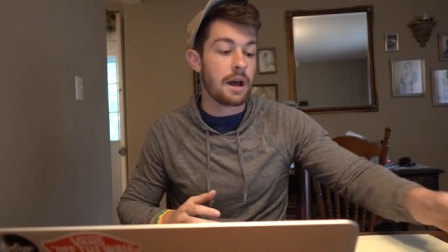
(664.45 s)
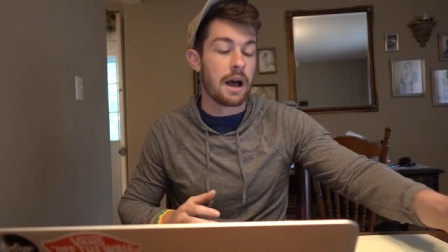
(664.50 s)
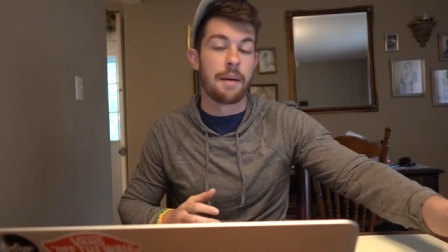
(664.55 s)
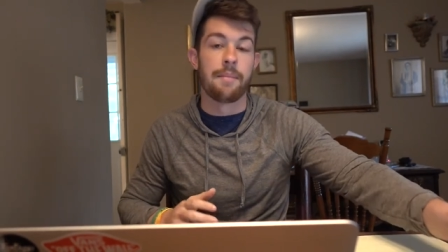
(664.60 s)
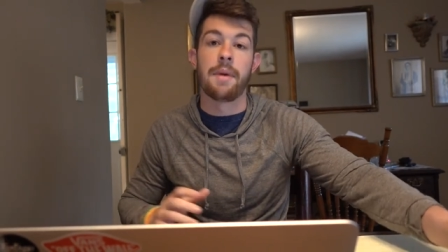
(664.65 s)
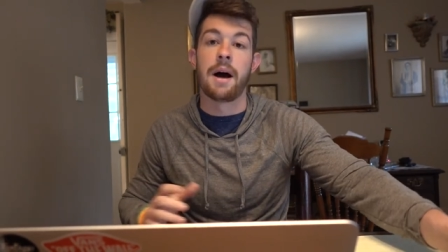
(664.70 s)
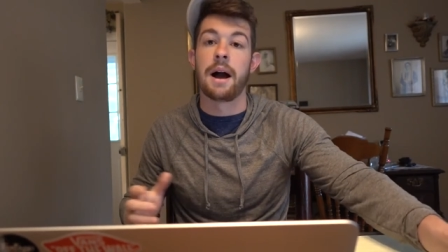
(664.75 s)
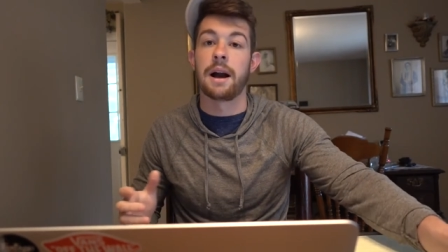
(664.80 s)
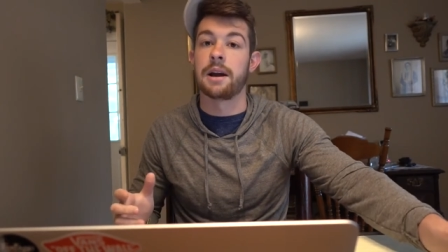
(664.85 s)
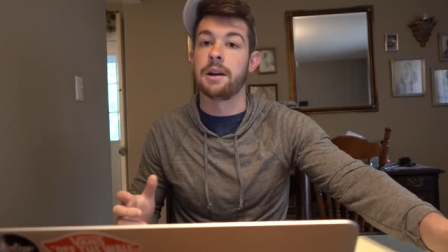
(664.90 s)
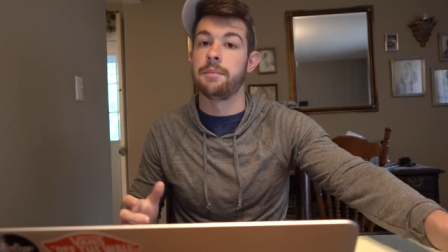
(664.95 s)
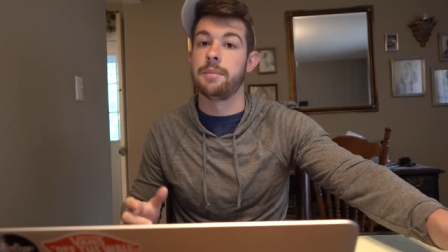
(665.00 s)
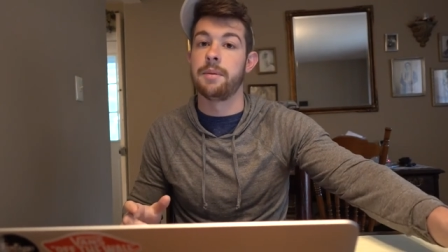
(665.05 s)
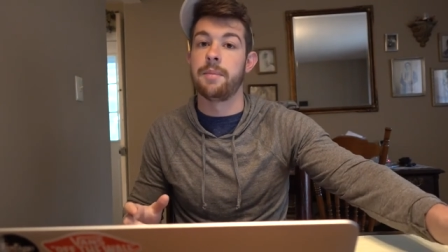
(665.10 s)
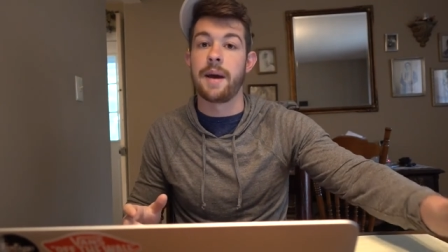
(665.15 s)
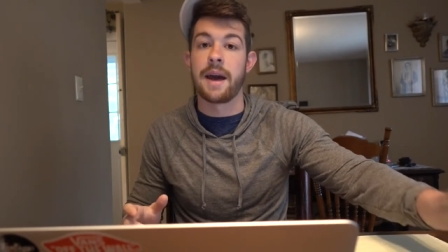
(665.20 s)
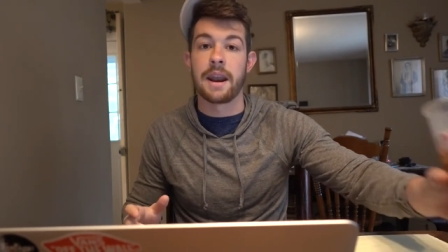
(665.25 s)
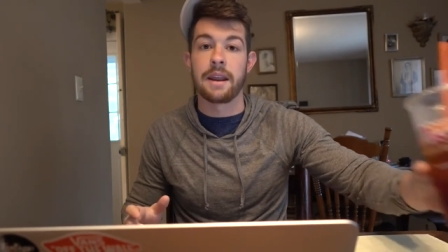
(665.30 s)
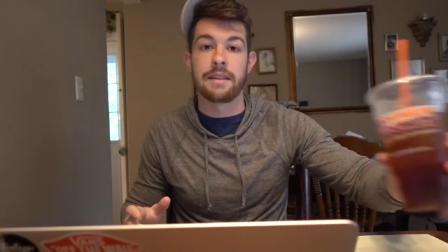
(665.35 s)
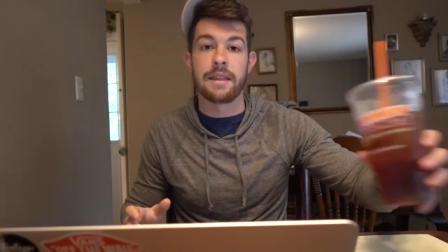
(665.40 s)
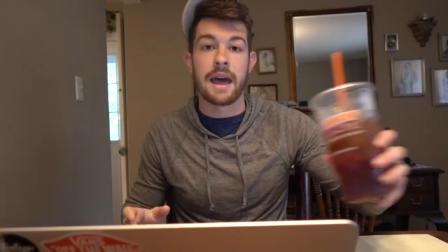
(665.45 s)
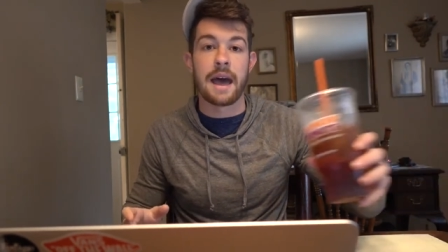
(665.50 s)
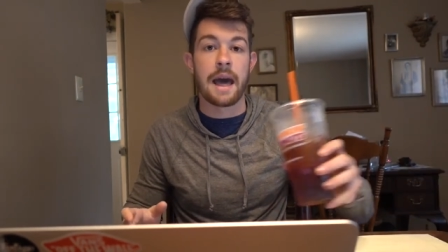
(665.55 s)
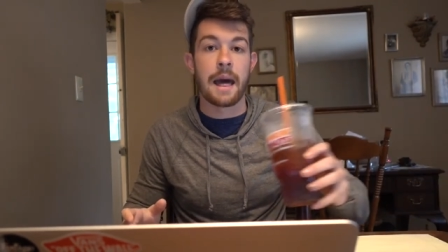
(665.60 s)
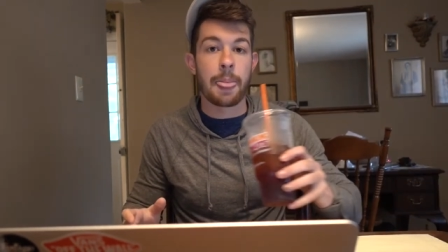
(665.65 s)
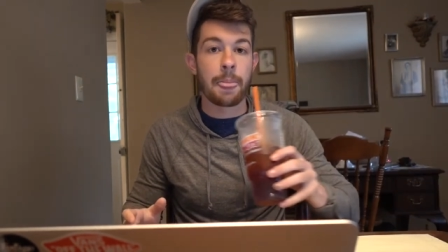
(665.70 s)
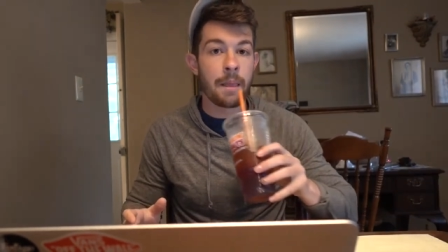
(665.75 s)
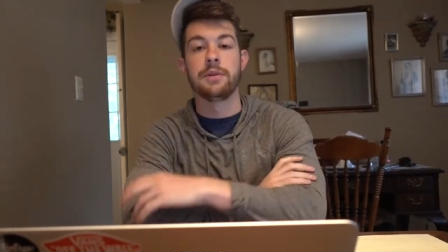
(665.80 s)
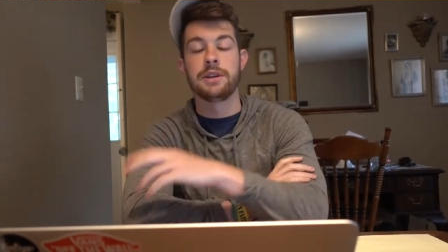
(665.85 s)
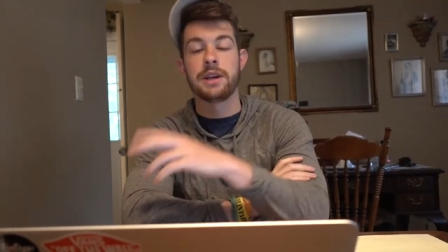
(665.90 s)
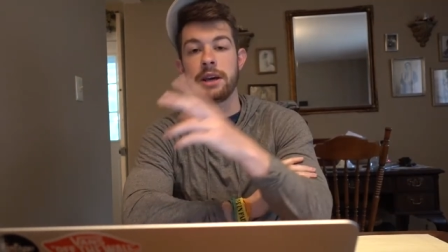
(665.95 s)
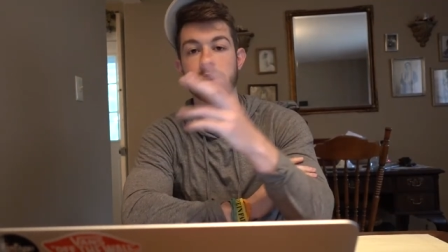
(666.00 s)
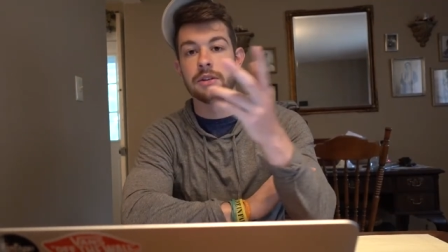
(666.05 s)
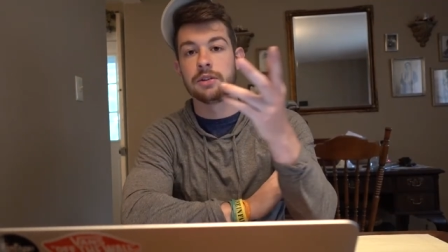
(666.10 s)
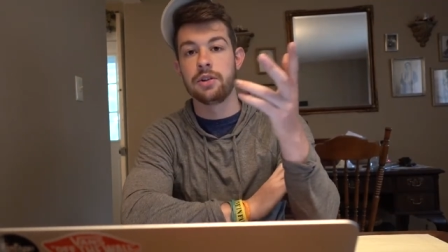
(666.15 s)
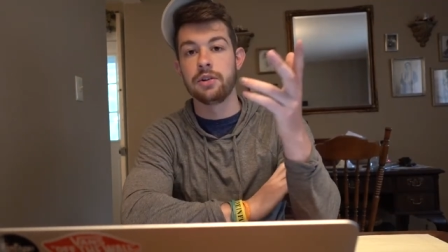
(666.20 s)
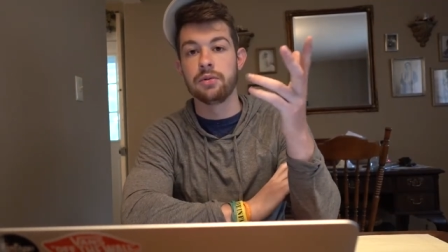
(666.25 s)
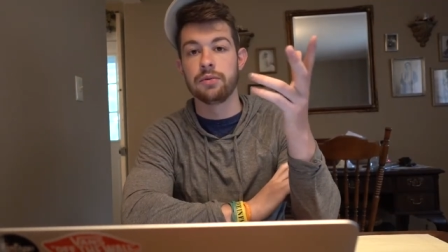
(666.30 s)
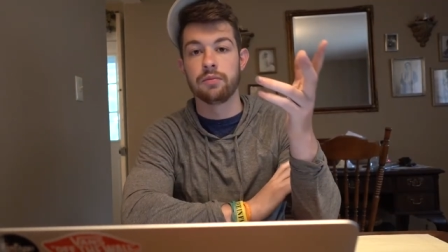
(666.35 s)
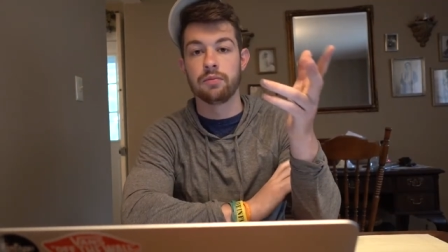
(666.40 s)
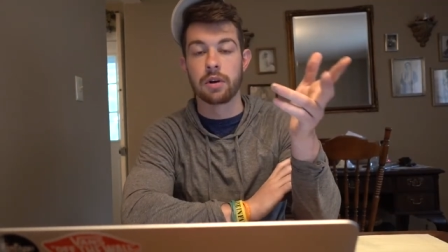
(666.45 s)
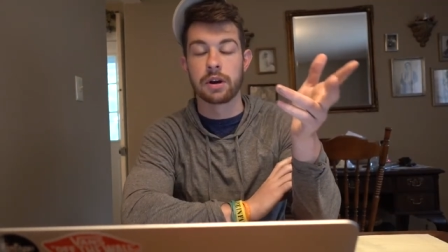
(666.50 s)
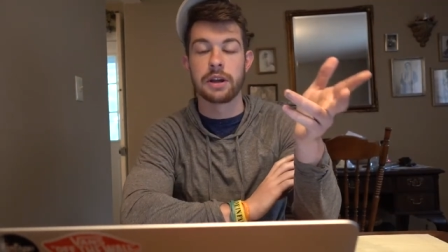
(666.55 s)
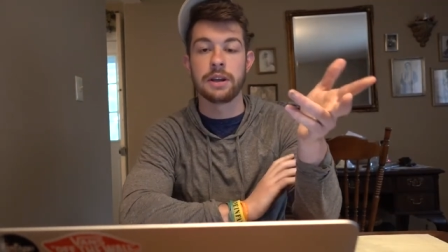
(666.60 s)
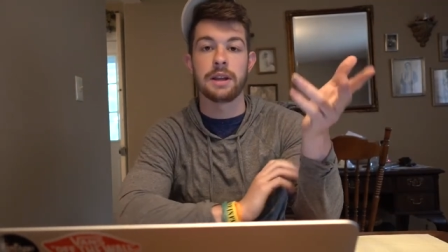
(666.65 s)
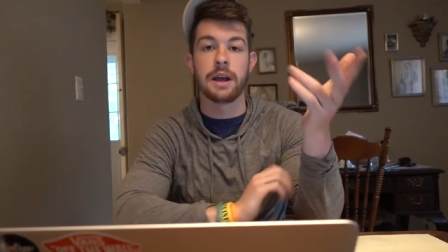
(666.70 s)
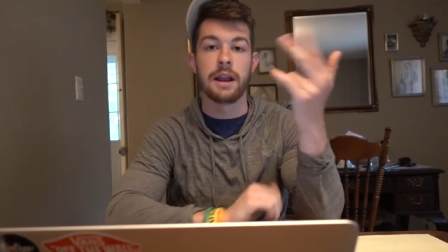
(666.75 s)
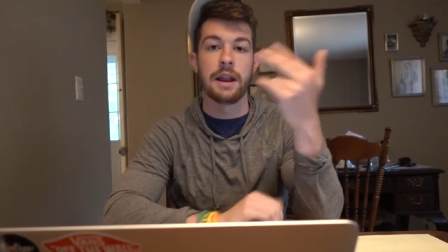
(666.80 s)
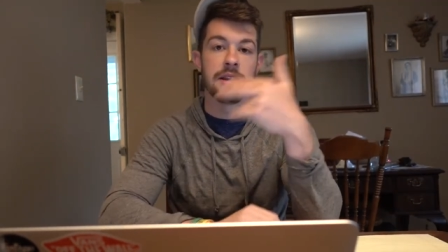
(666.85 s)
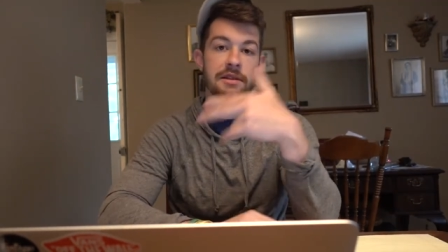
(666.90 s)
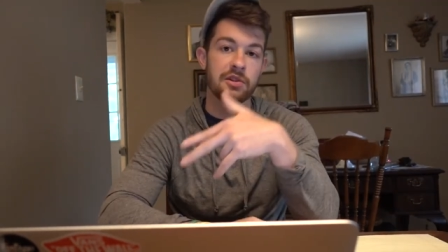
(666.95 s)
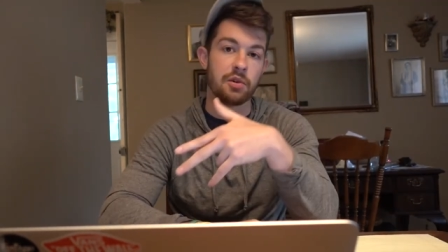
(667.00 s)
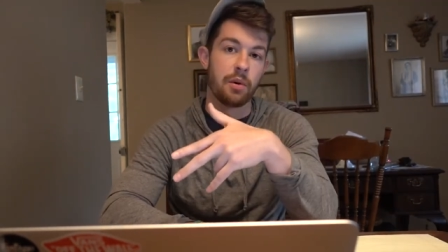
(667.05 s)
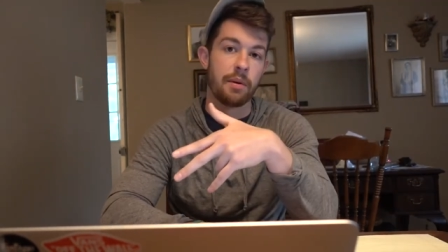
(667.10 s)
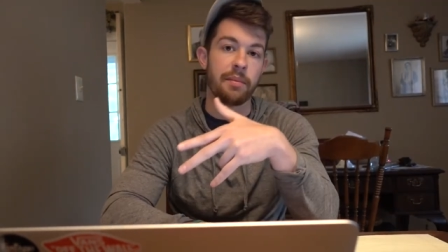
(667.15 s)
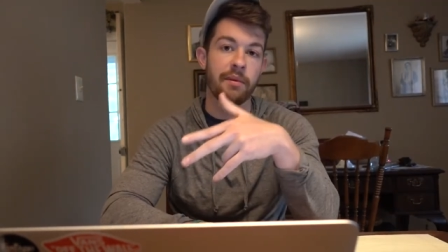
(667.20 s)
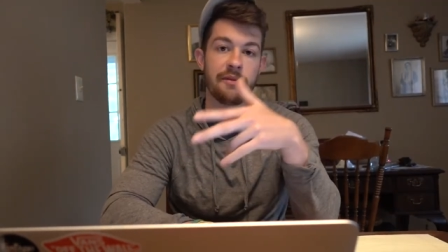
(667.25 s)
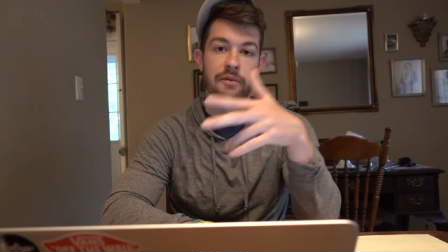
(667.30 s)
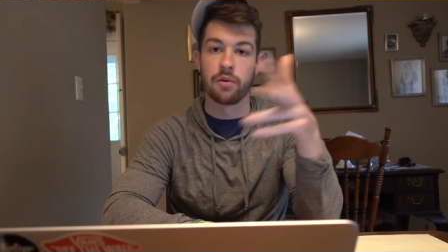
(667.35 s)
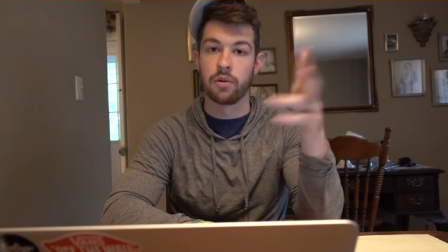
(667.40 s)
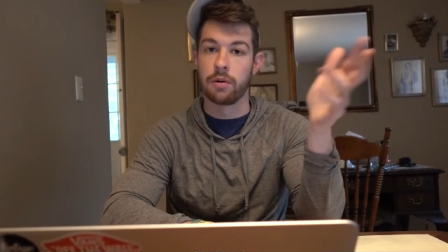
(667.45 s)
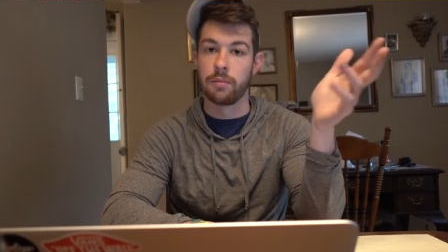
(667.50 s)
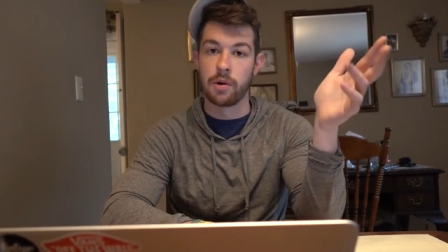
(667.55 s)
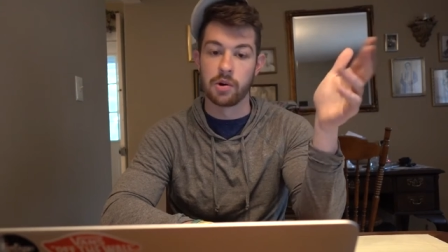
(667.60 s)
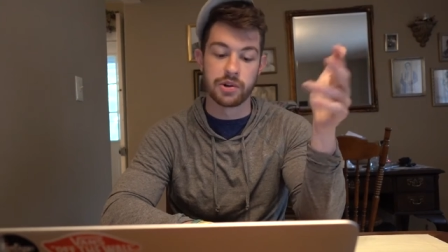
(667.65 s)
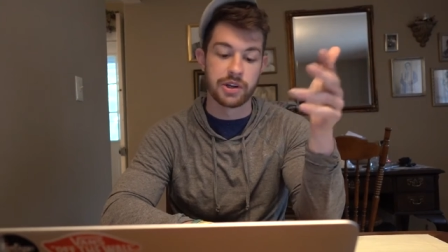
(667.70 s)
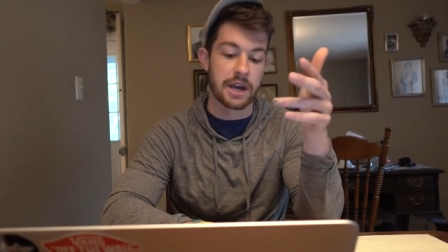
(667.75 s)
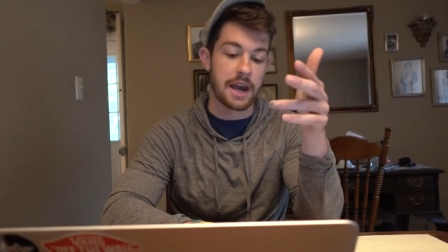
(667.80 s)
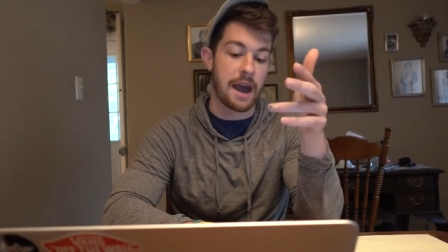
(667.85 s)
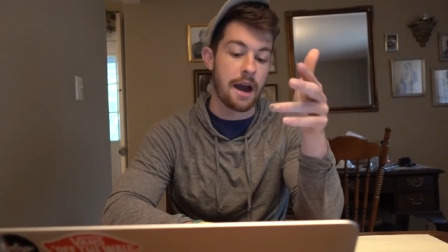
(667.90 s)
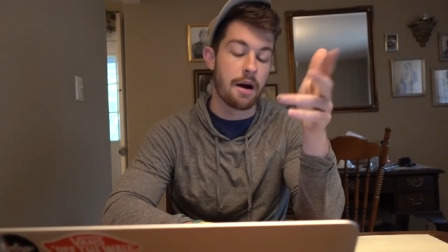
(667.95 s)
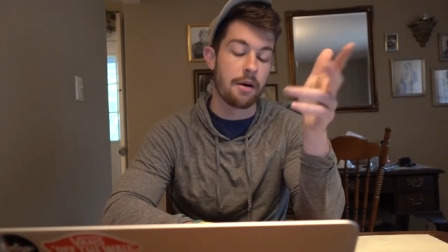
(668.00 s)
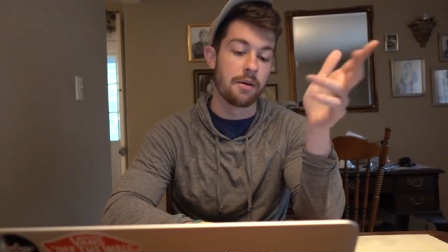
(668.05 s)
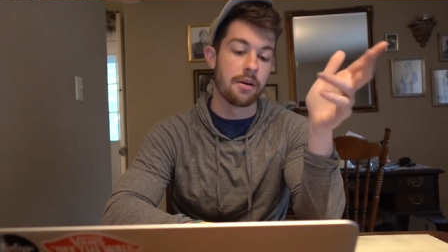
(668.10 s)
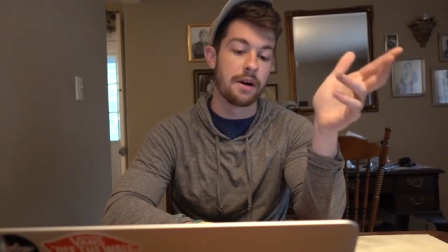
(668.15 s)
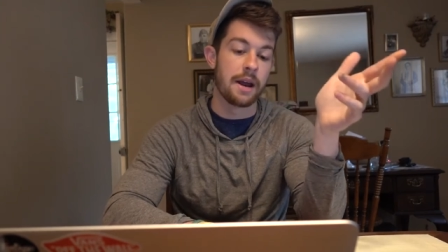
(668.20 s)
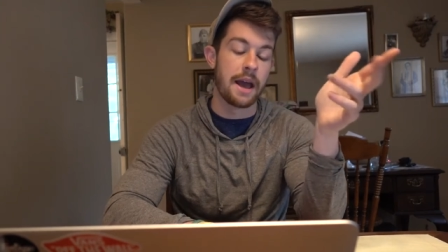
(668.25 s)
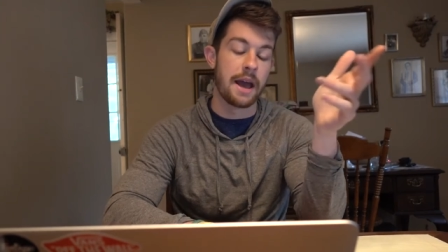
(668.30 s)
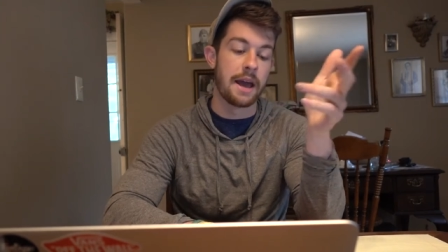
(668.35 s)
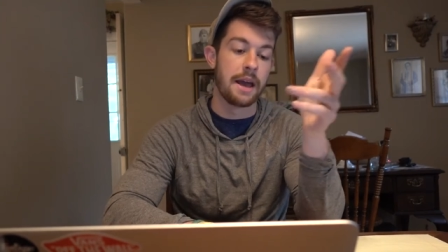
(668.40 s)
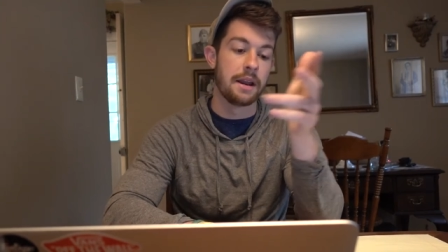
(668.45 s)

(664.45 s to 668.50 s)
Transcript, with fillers: I'm not going to be mad at that. But take the two rookie tight ends that went before him, OJ Howard